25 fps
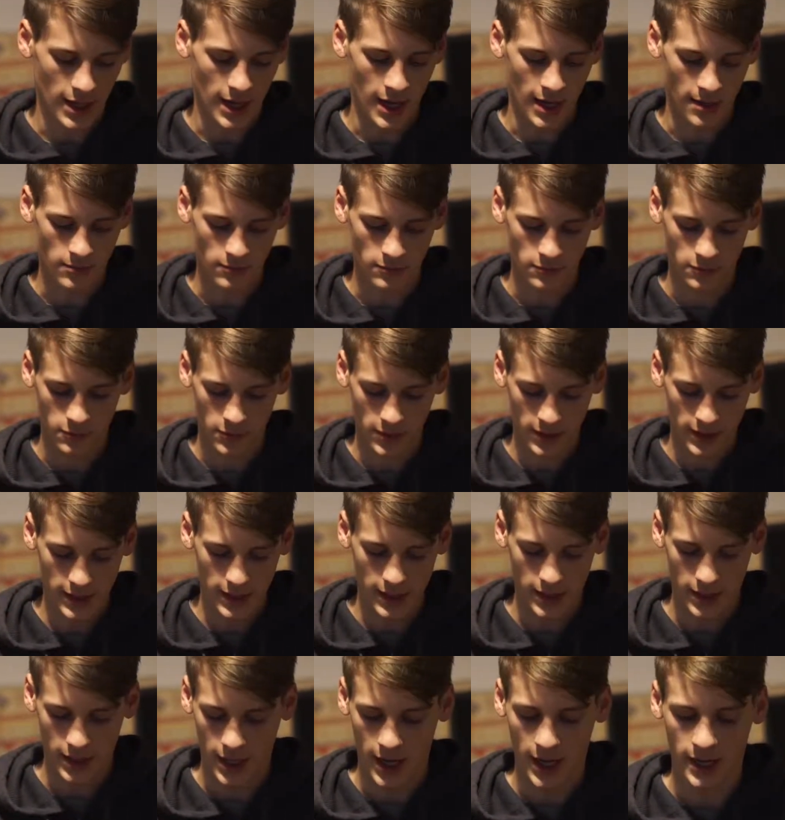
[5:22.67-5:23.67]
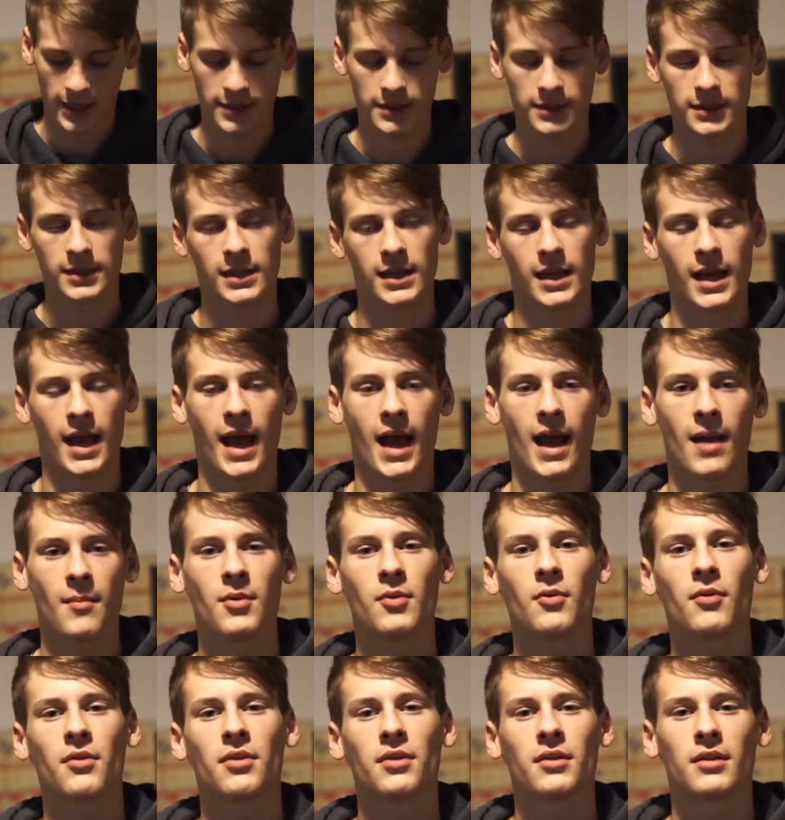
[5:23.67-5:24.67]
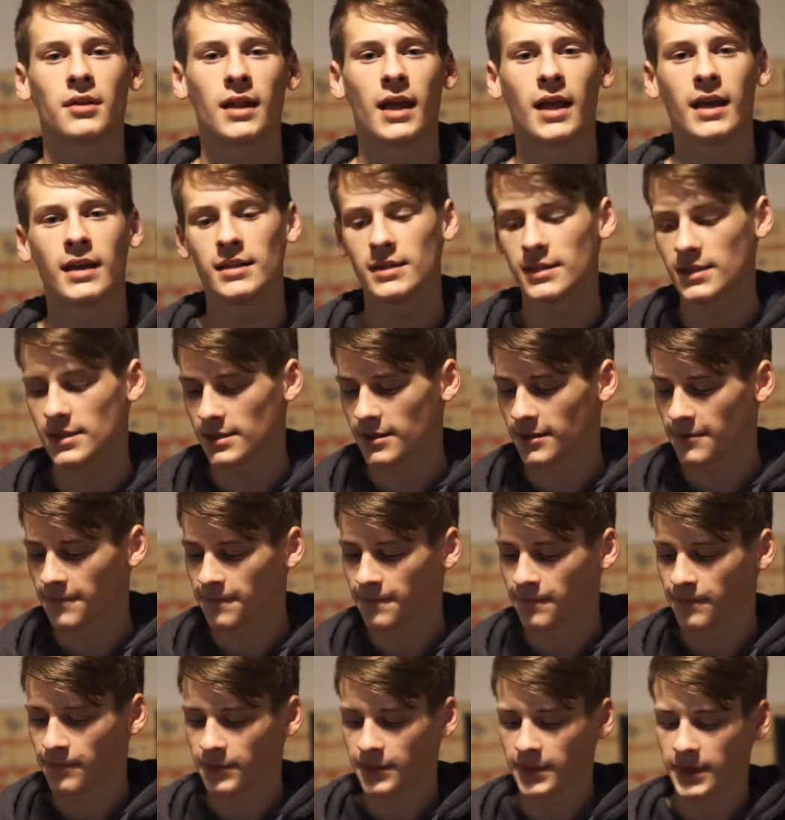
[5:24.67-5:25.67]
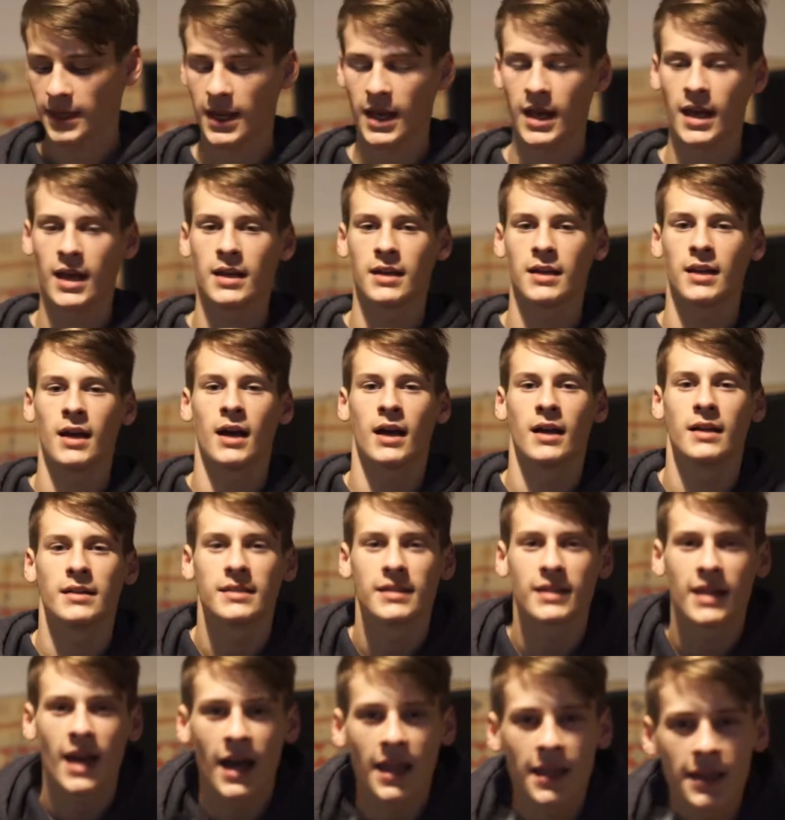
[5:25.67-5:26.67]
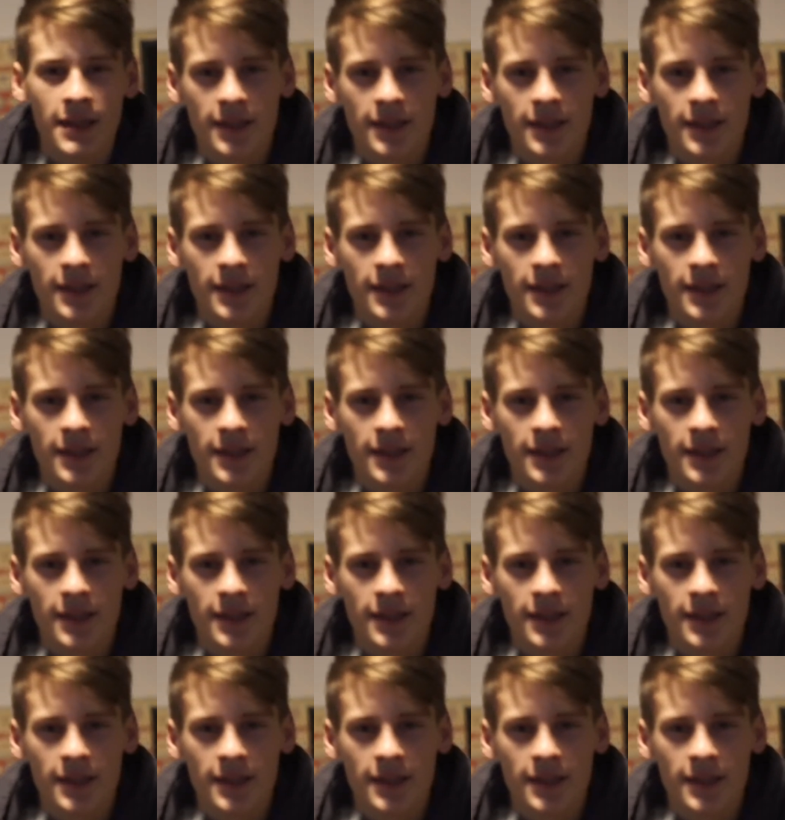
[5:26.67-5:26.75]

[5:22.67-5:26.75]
I'm really honestly happy with the lens. And it's got